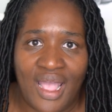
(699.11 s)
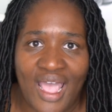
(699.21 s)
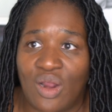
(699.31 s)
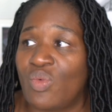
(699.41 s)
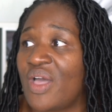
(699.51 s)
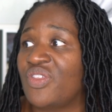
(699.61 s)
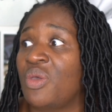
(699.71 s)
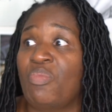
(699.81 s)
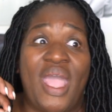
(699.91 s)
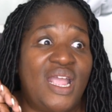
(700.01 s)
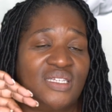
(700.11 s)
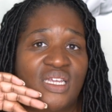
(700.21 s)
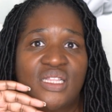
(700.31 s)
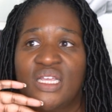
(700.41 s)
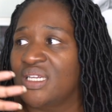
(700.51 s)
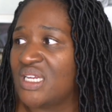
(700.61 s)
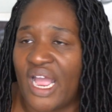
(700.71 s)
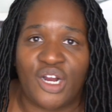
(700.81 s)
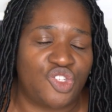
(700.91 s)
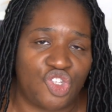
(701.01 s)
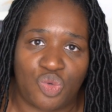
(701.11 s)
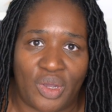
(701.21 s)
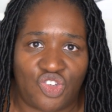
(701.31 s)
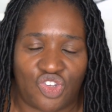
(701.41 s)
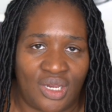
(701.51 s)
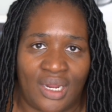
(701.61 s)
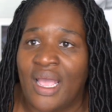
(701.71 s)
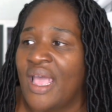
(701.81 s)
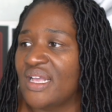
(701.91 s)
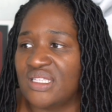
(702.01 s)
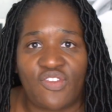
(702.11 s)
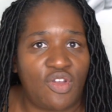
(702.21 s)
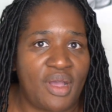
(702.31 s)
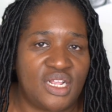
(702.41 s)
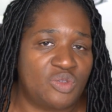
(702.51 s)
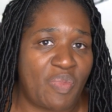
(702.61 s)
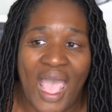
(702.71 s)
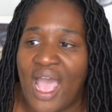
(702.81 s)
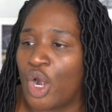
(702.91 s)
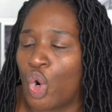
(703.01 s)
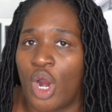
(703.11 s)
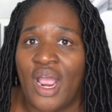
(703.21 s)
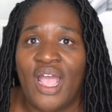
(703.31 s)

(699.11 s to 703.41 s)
And rather than painting the entire situation as everybody's bad or